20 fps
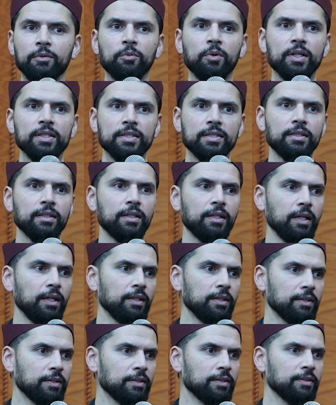it was the
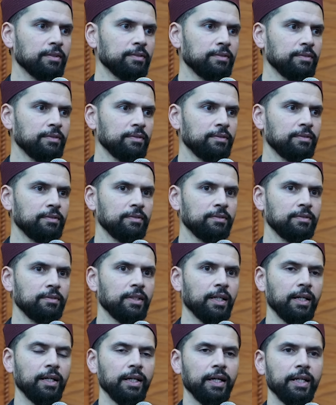case
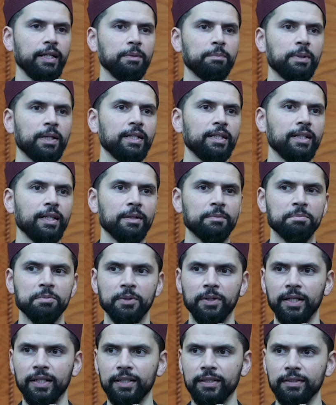that anybody that
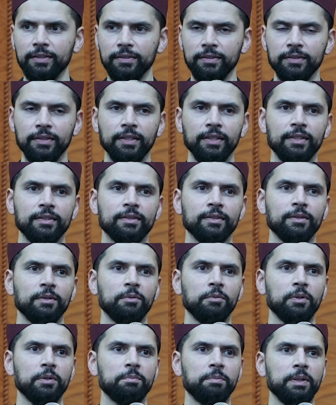prayed
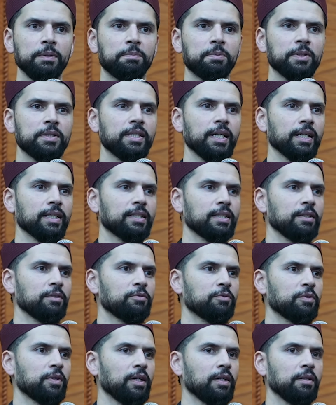would be protected
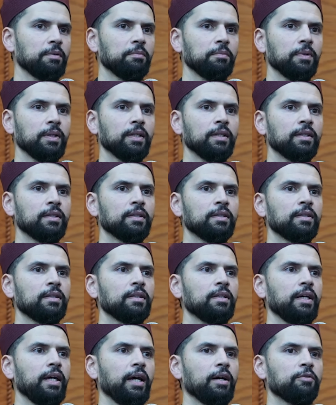from
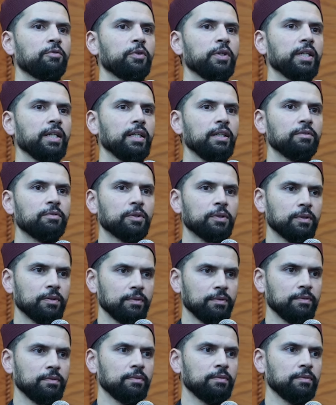every evil
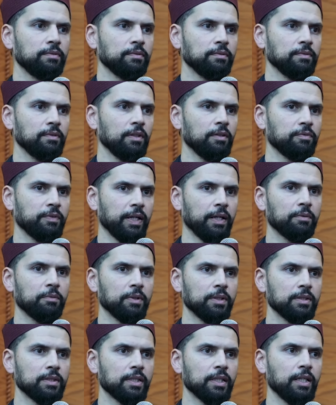if that
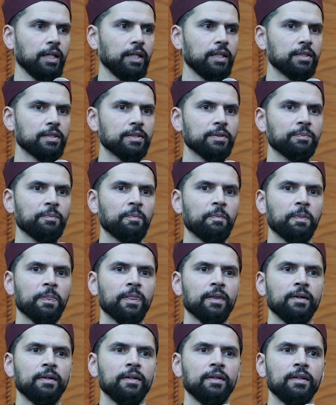was the case.
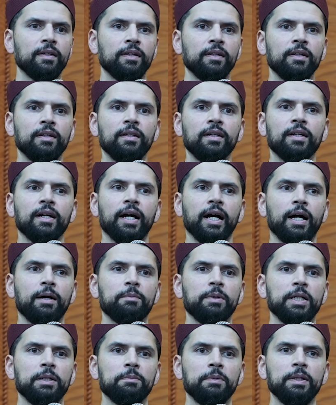How
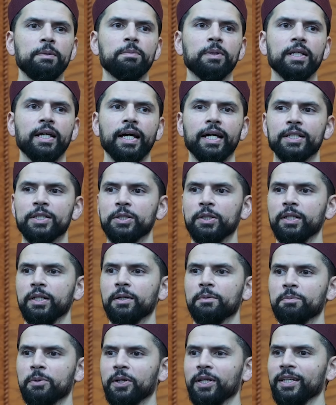many people actually
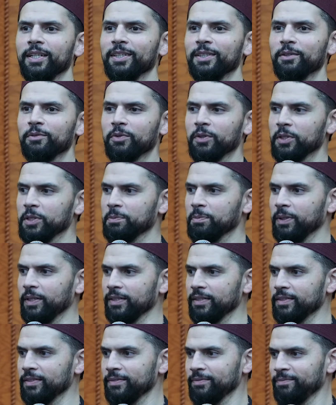are praying in the first
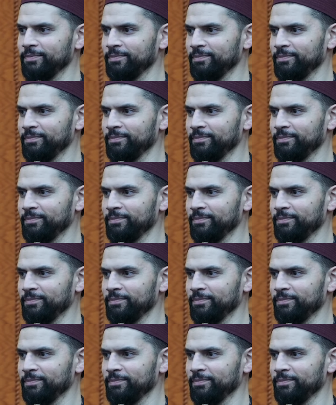place?